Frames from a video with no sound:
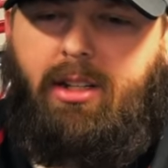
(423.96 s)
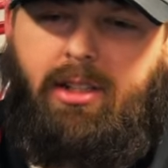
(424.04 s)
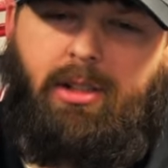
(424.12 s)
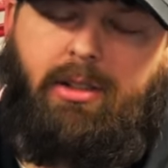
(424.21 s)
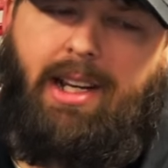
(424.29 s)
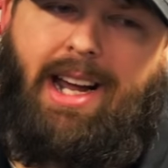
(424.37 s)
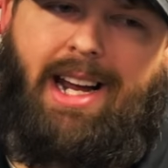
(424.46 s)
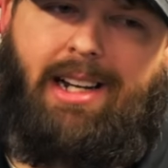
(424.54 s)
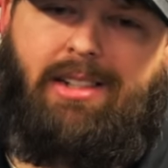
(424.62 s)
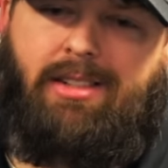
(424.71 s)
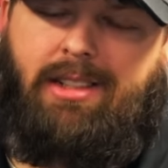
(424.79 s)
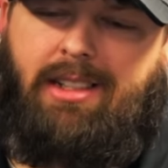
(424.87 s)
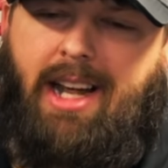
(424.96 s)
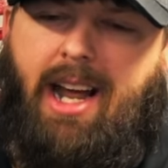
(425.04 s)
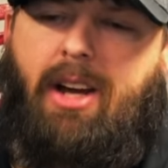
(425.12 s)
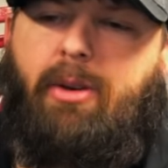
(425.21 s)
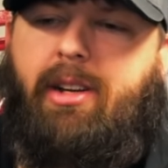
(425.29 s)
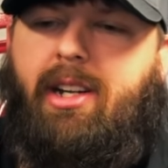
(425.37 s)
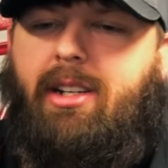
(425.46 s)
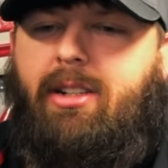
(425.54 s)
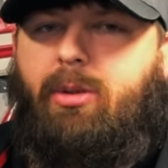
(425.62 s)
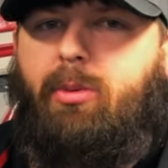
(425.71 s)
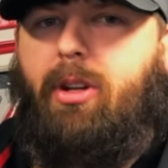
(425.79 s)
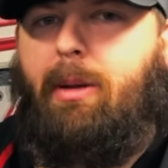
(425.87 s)
You can actually now get it
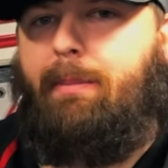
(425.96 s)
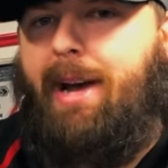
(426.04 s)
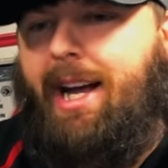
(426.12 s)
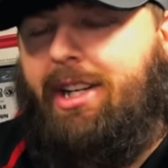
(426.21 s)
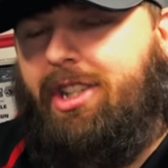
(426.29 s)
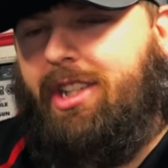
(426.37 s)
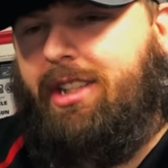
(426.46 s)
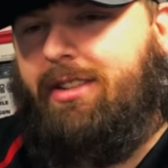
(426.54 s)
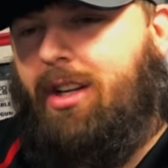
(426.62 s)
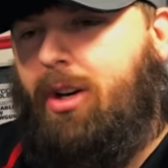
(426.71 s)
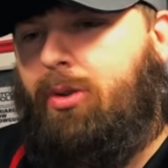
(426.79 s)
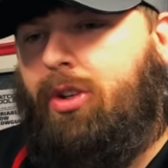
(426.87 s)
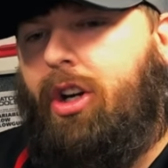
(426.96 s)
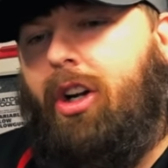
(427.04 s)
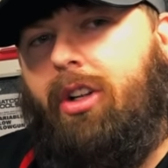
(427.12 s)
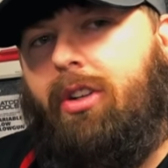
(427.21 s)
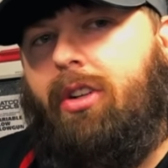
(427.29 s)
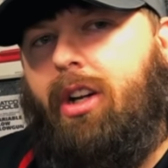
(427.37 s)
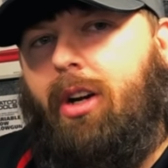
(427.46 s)
to where the badging is all color